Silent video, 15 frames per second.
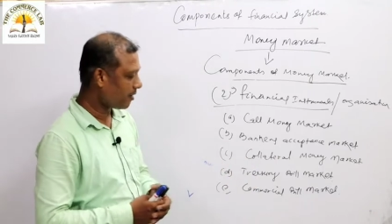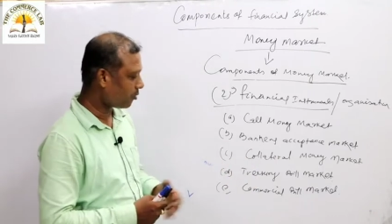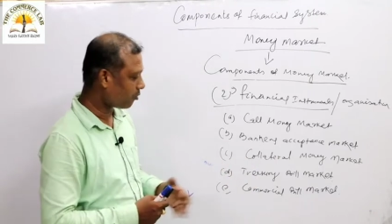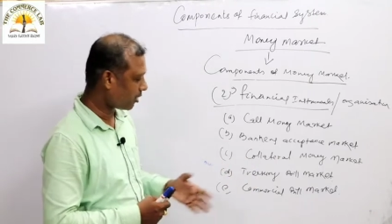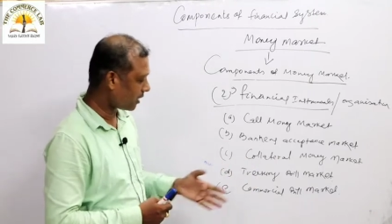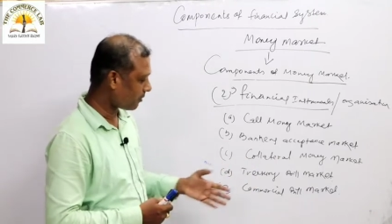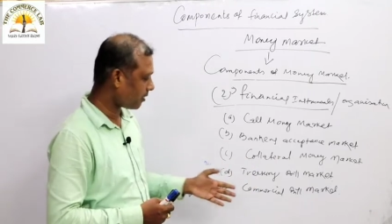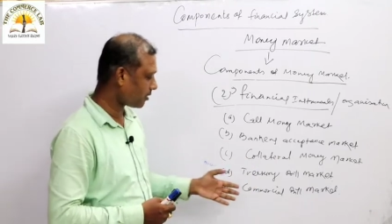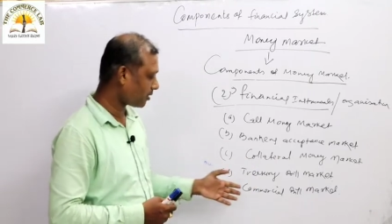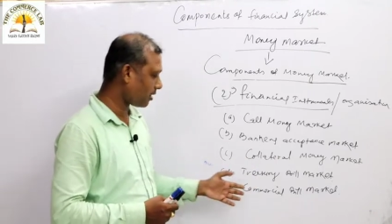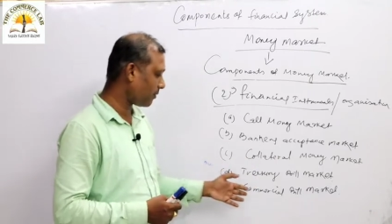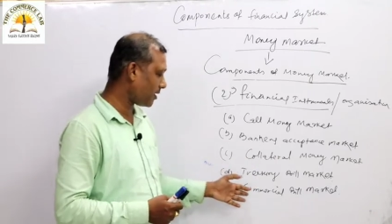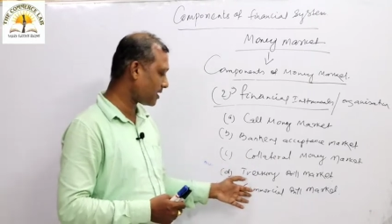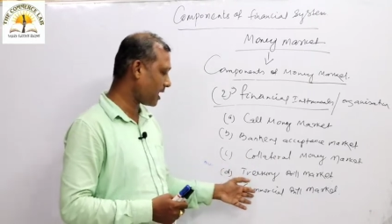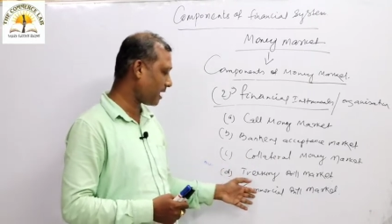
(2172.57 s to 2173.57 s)
When you talk about the
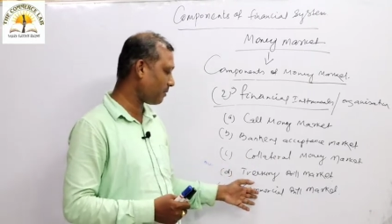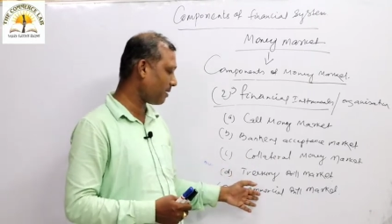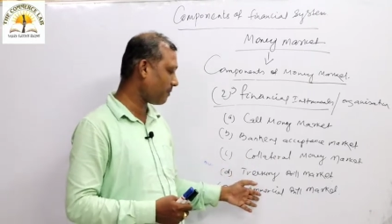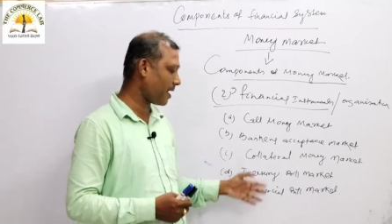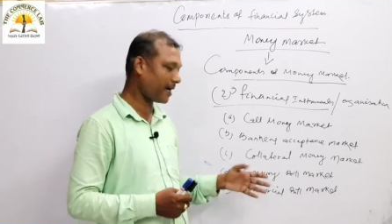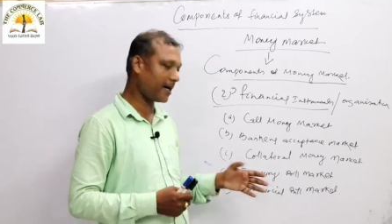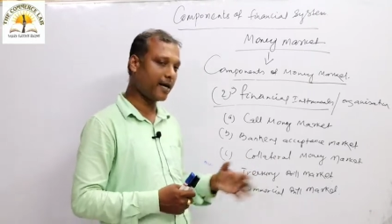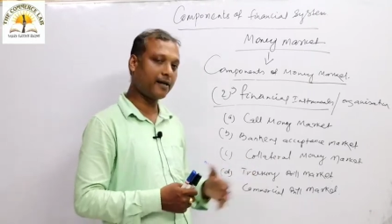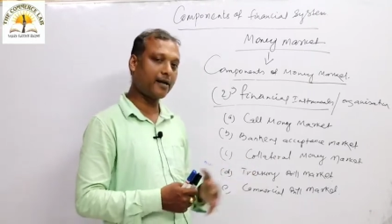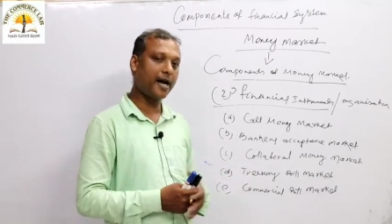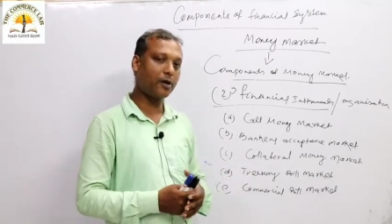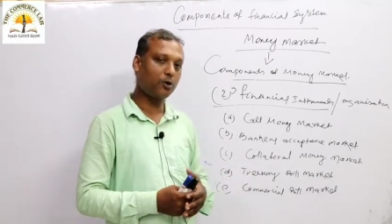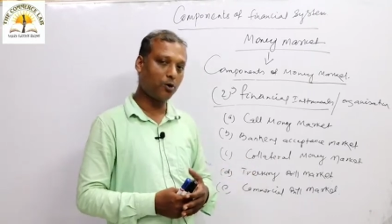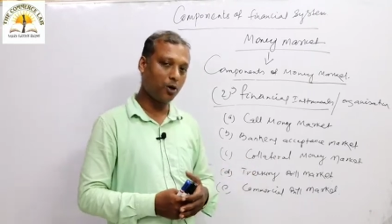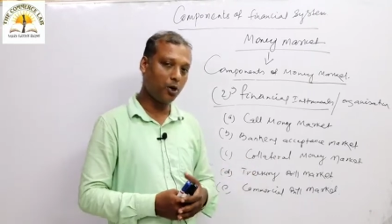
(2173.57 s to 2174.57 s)
commercial bill market,
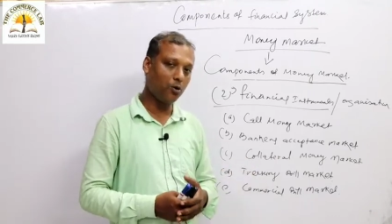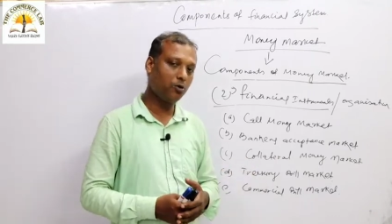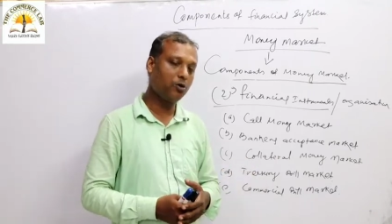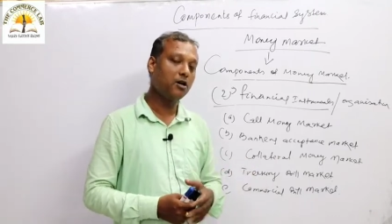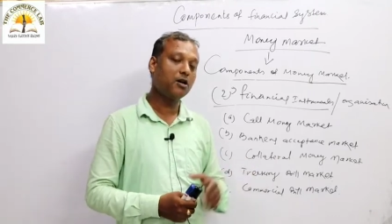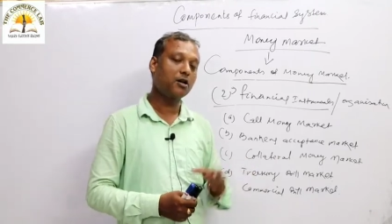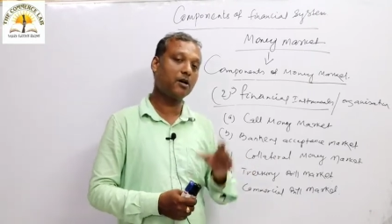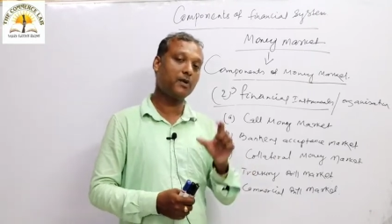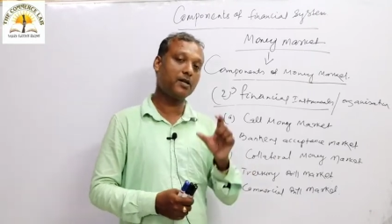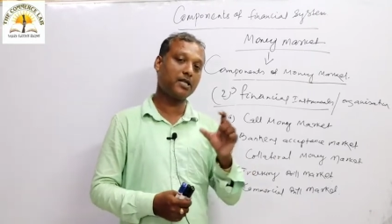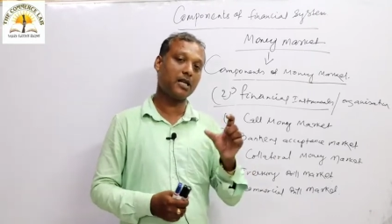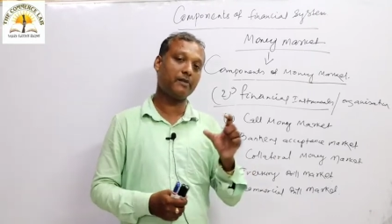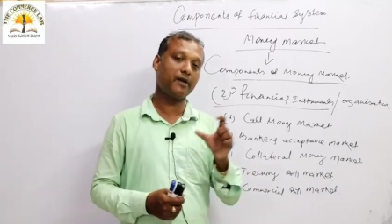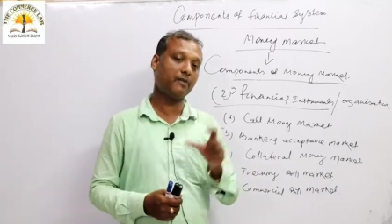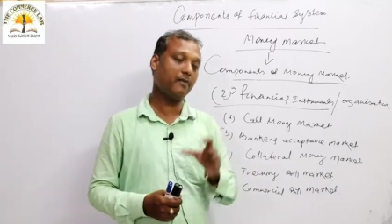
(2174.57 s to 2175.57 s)
I told you
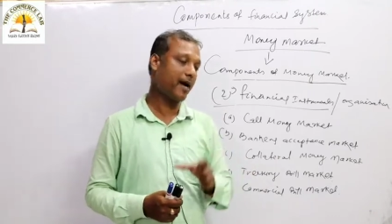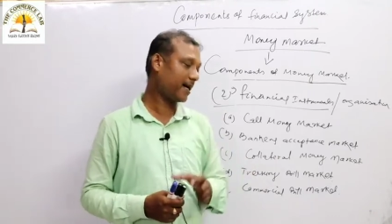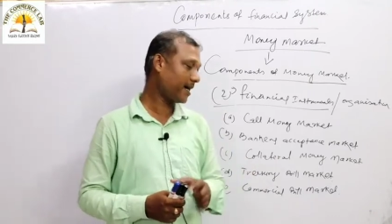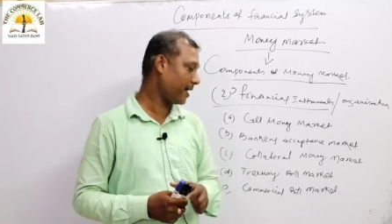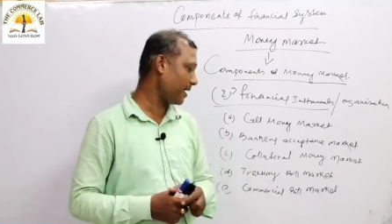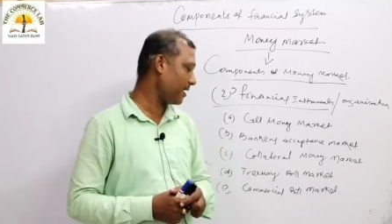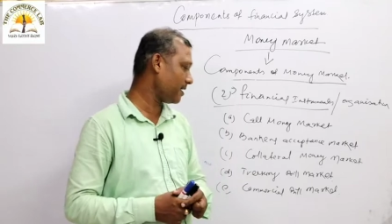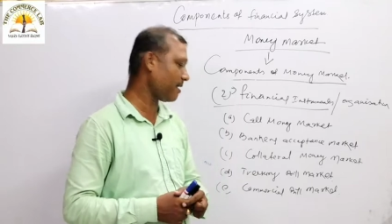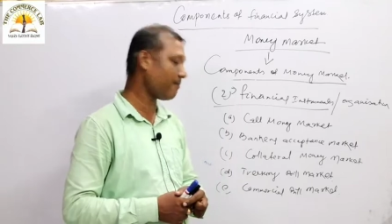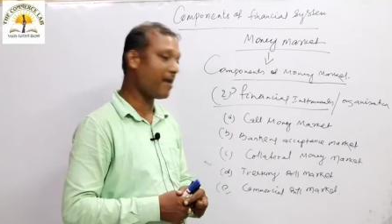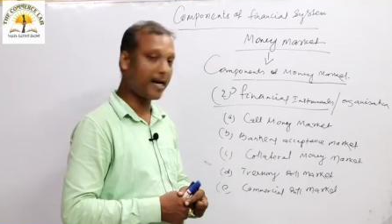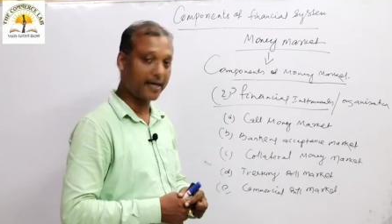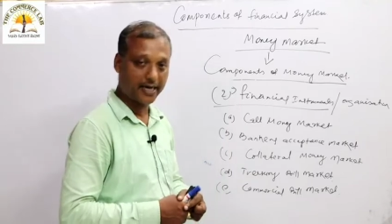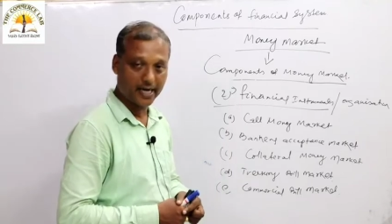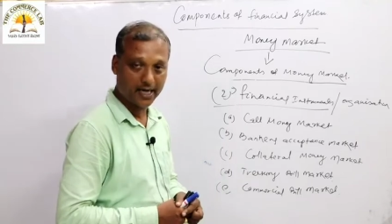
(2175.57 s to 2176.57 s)
commercial bill market is a
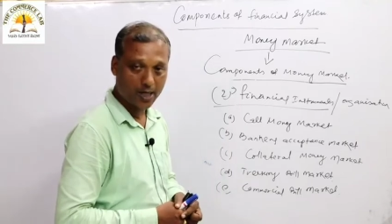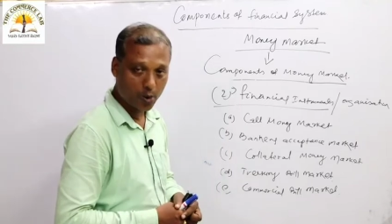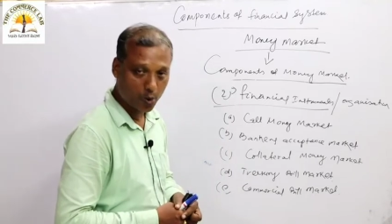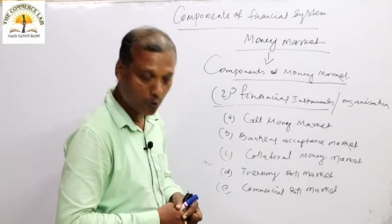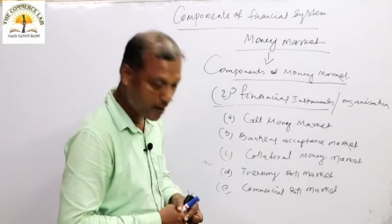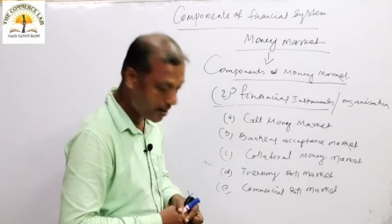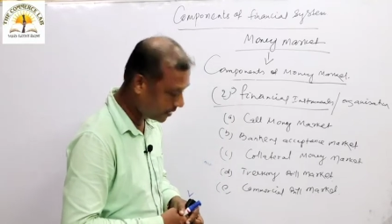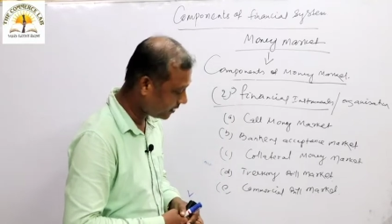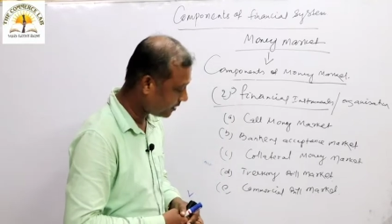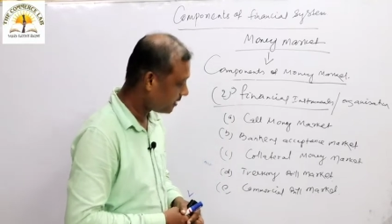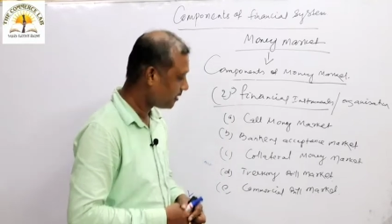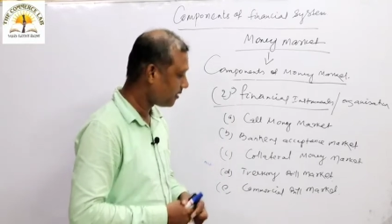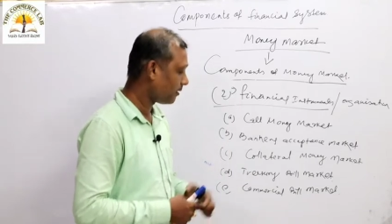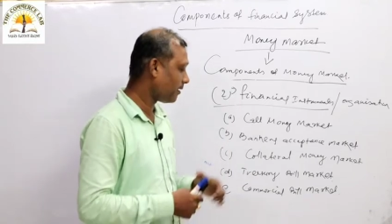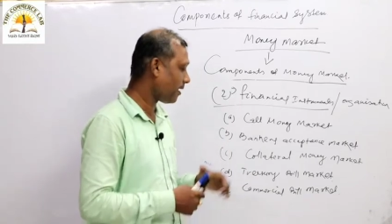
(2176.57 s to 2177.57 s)
market
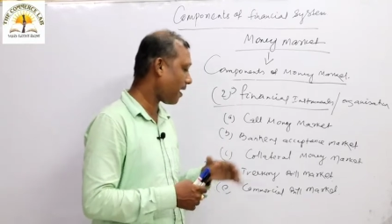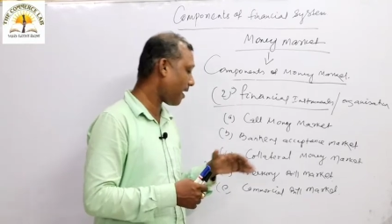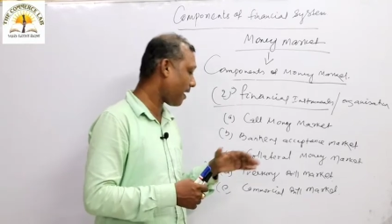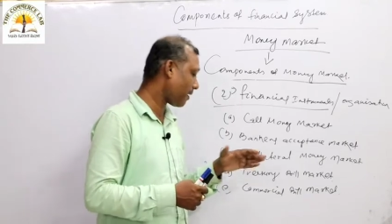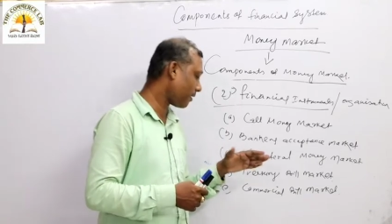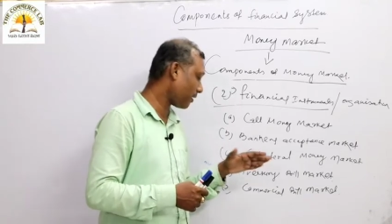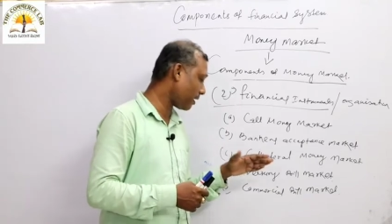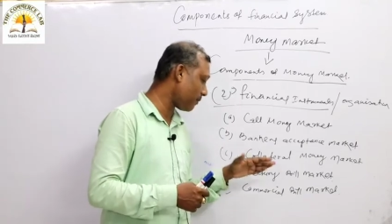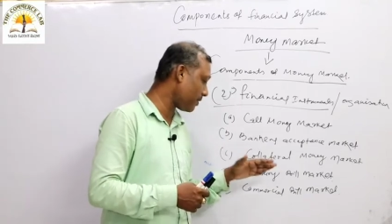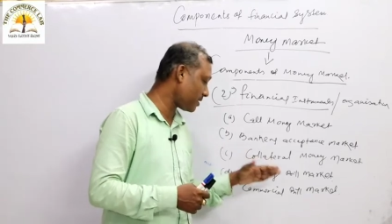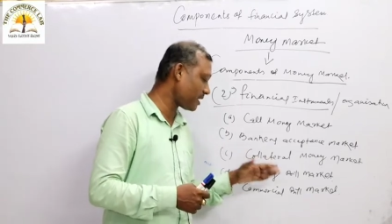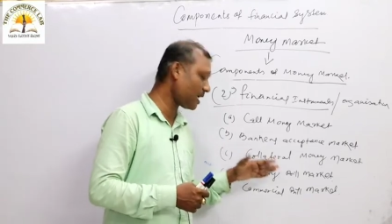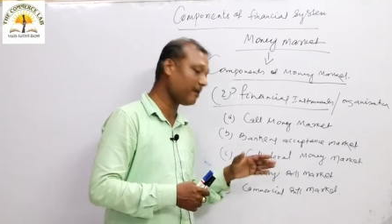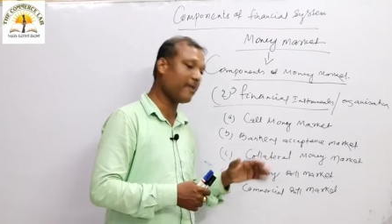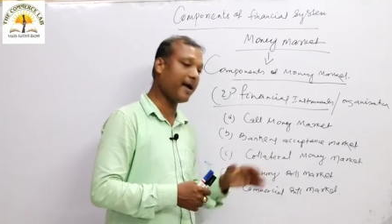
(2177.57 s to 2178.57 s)
where the
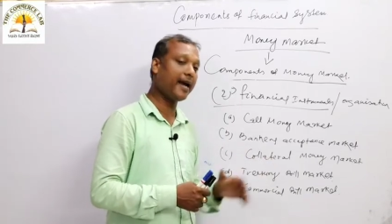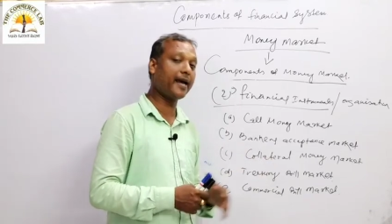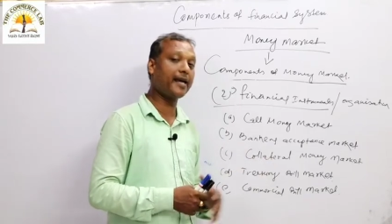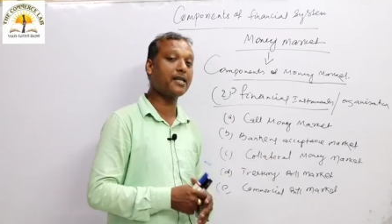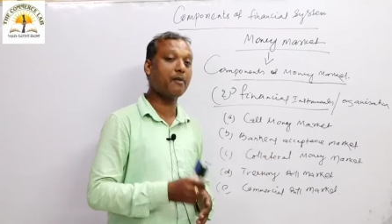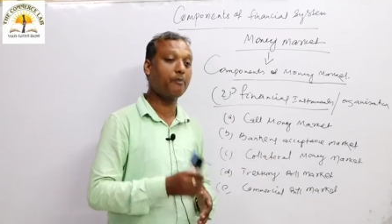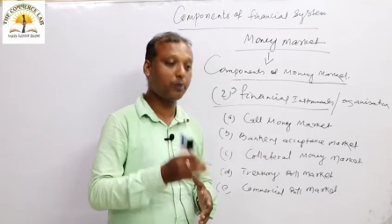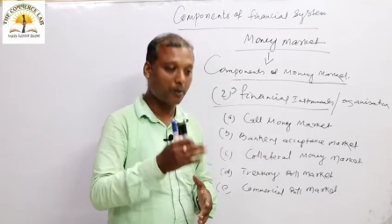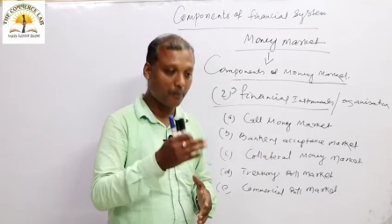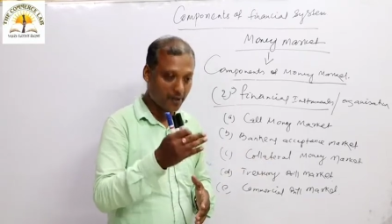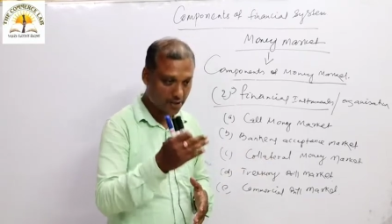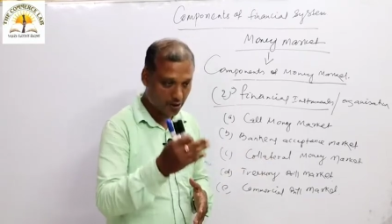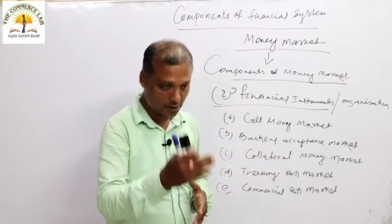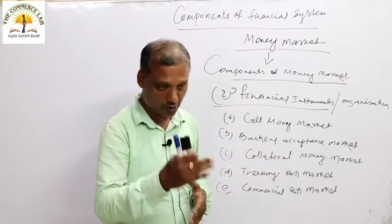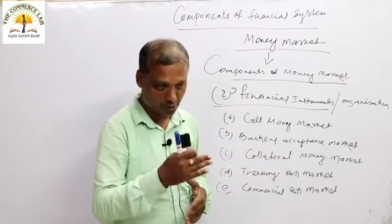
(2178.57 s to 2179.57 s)
commercial bank is the
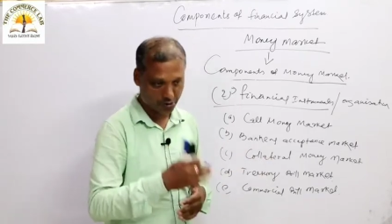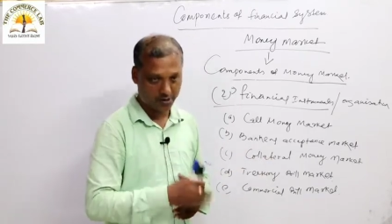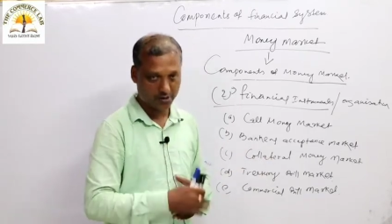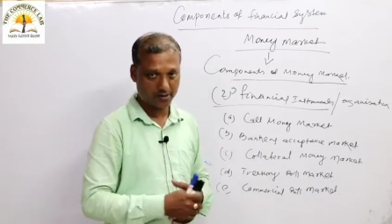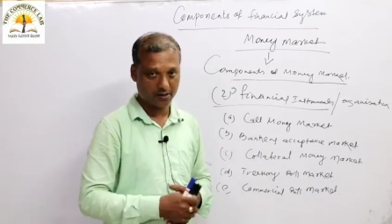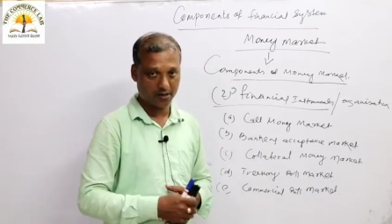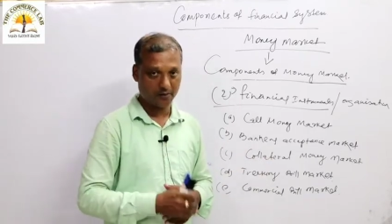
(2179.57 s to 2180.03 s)
promissory notes.